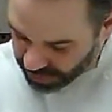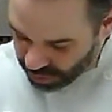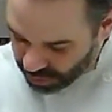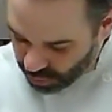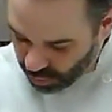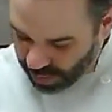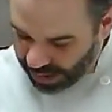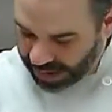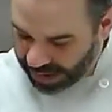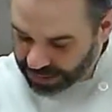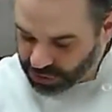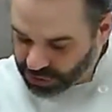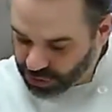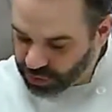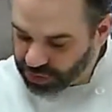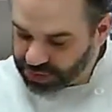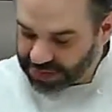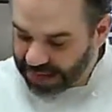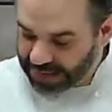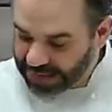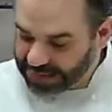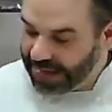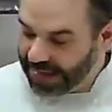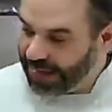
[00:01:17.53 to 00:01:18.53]
But what I do
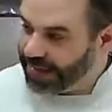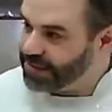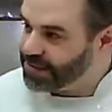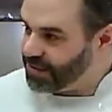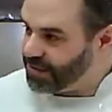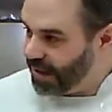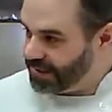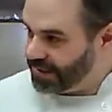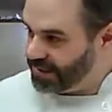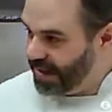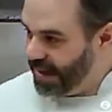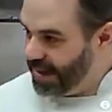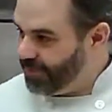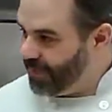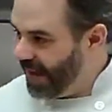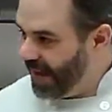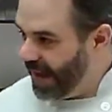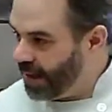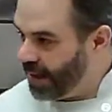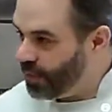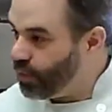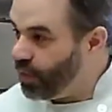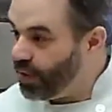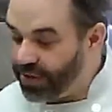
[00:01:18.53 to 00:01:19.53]
is I take a saute
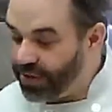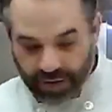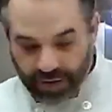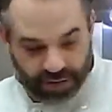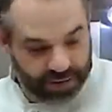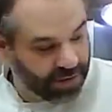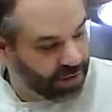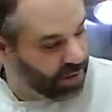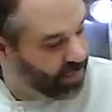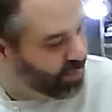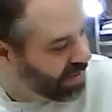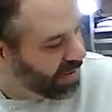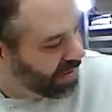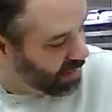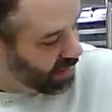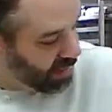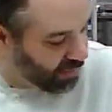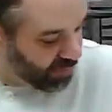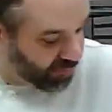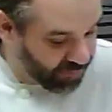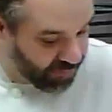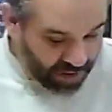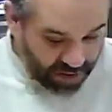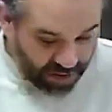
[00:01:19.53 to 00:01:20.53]
pan with a little bit
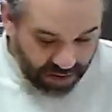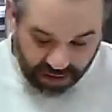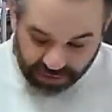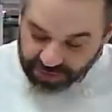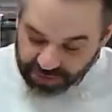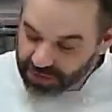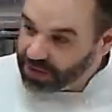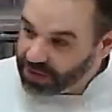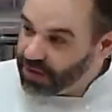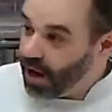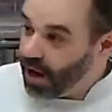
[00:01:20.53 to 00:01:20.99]
of the